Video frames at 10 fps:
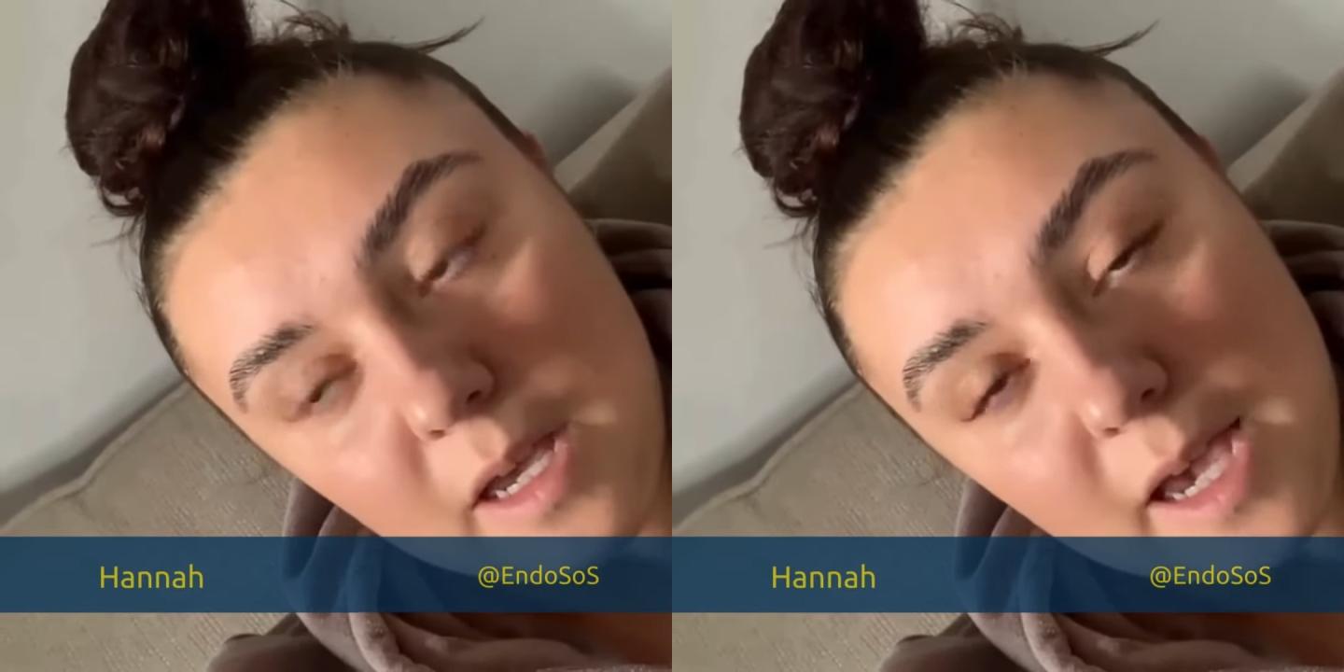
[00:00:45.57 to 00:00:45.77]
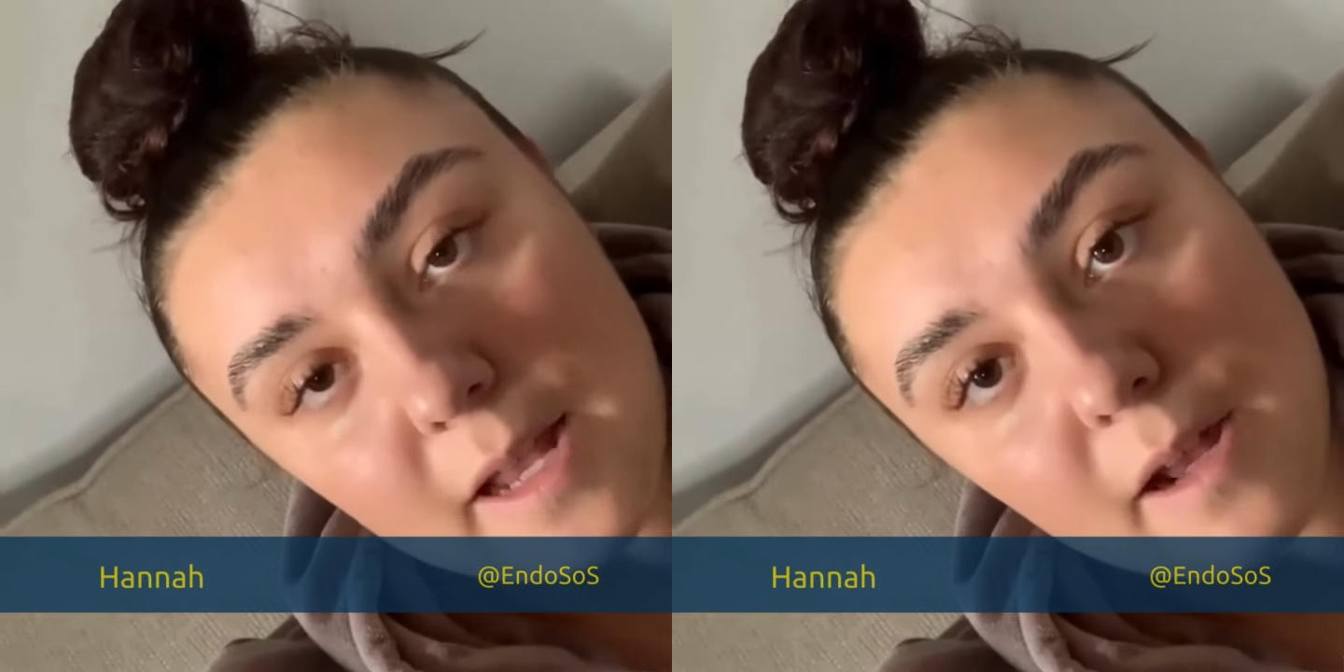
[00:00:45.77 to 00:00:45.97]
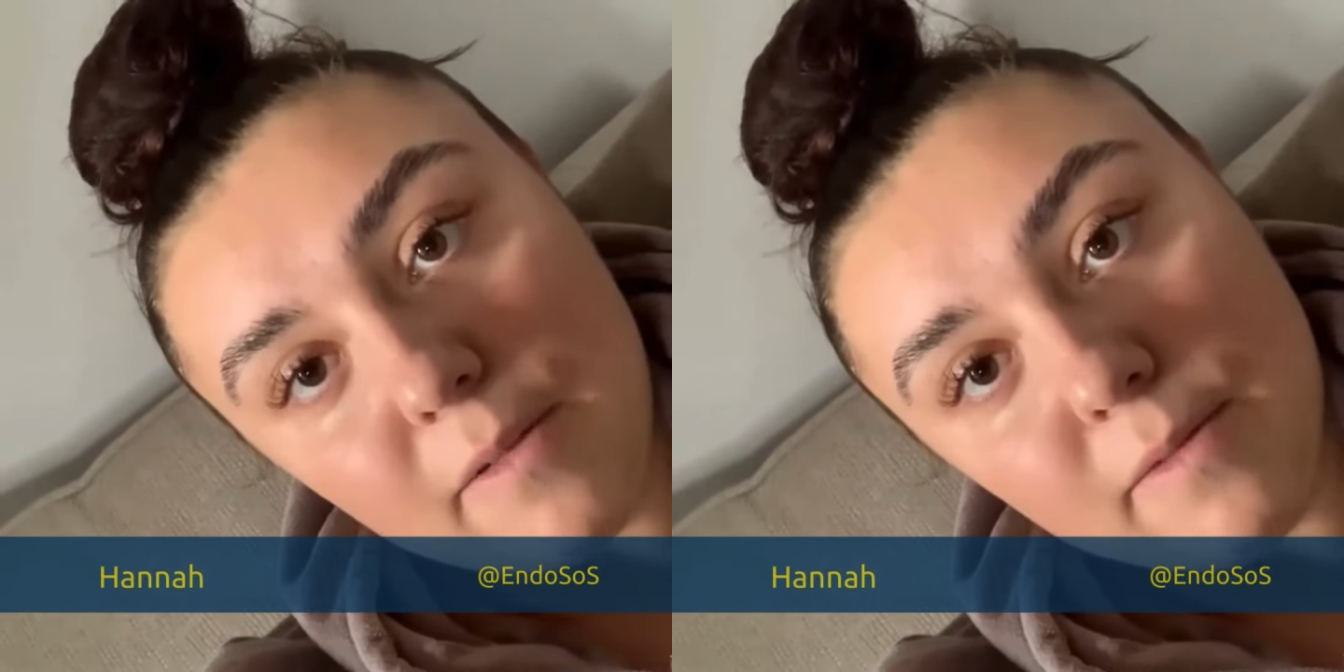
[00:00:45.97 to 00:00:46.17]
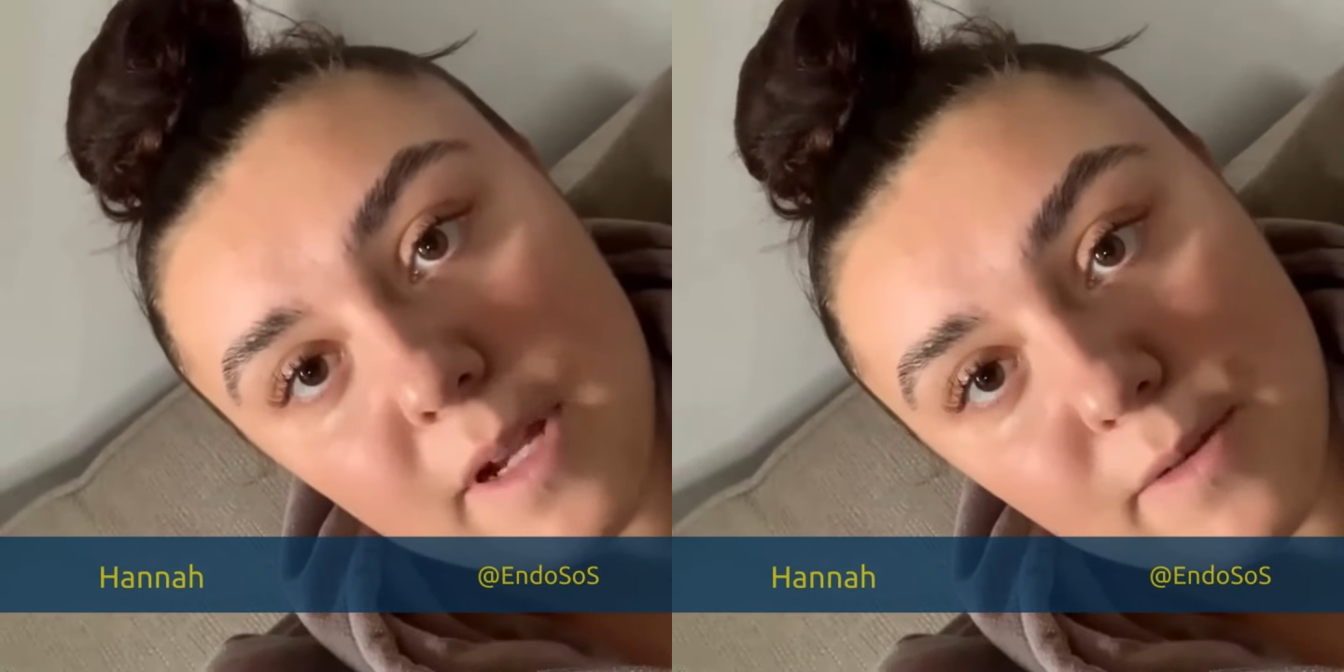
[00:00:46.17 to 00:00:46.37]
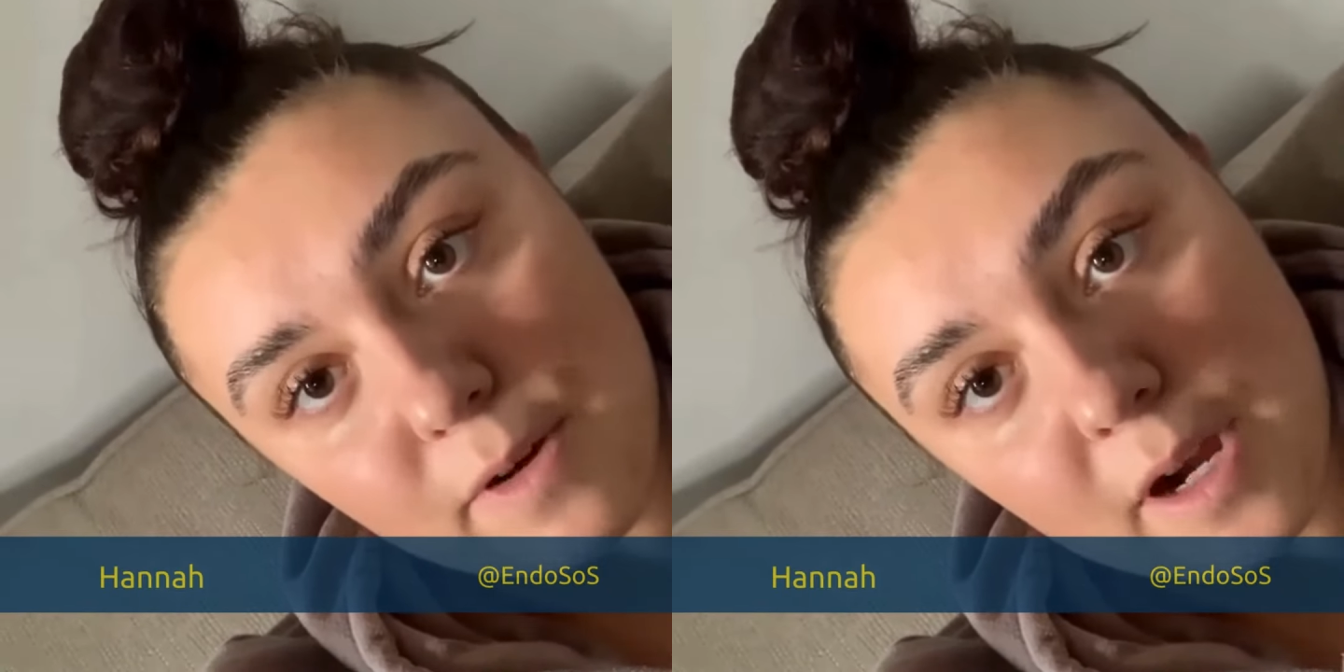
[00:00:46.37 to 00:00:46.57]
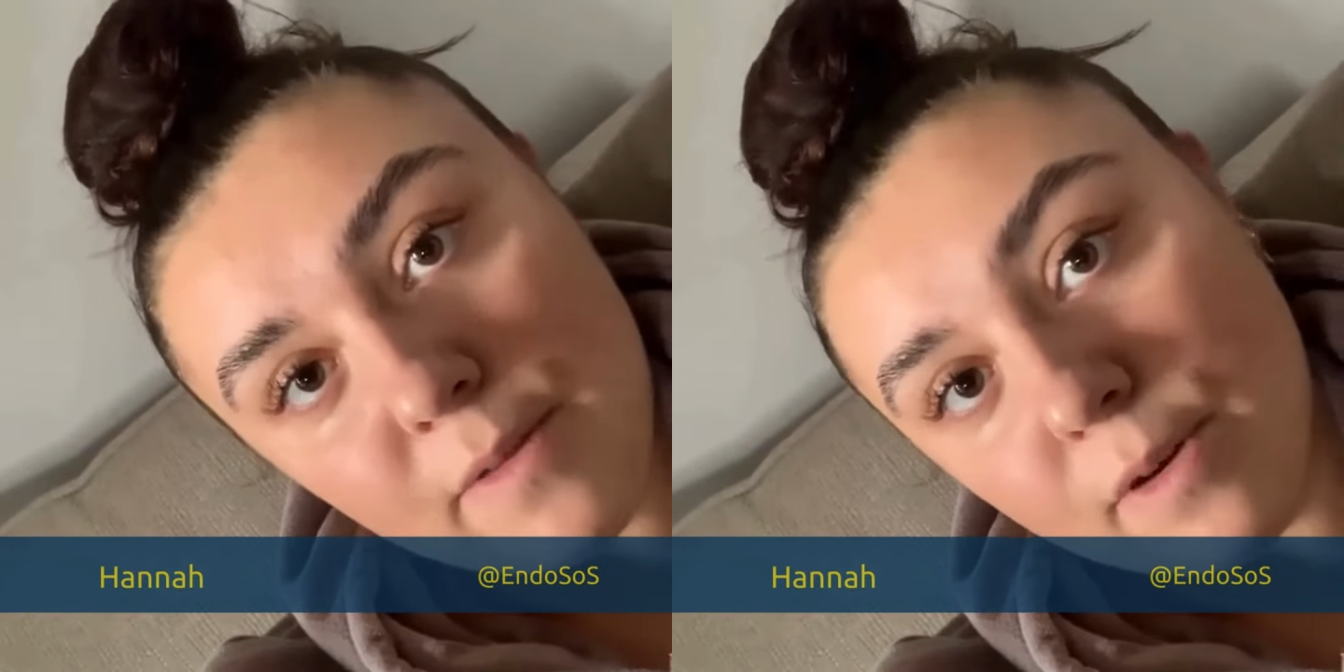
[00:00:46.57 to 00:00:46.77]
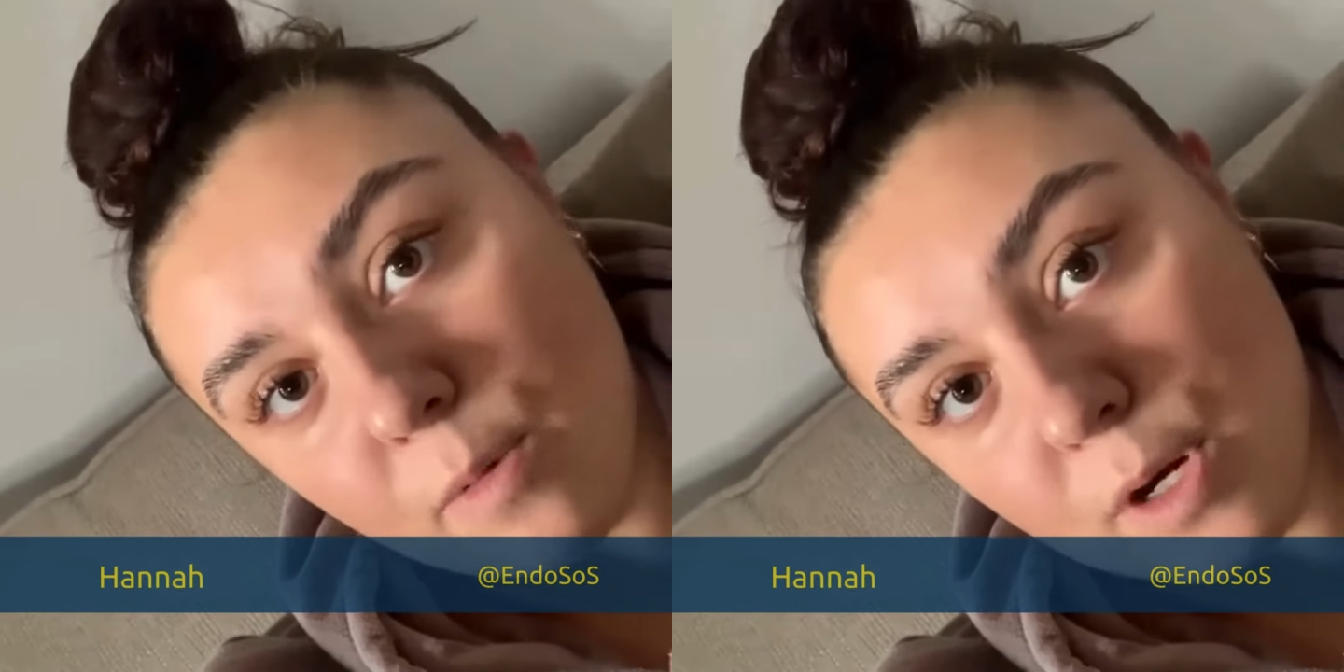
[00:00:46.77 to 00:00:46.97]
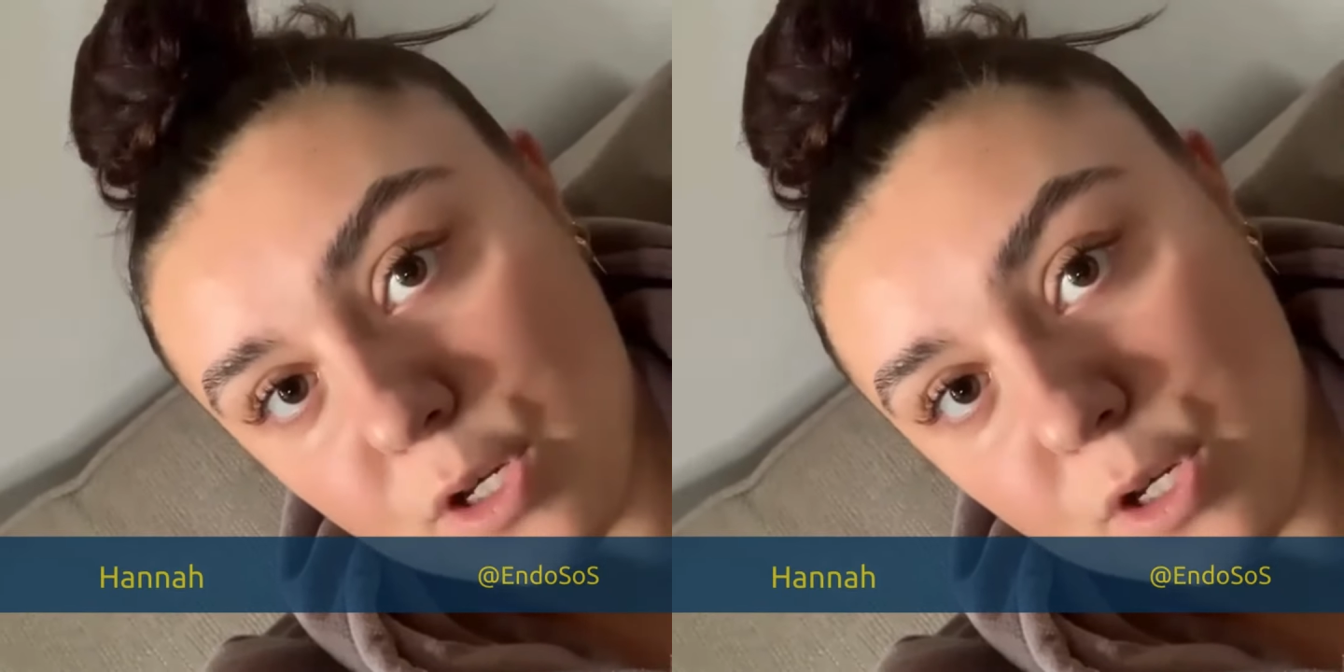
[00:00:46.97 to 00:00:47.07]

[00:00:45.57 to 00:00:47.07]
and I'll never ever wish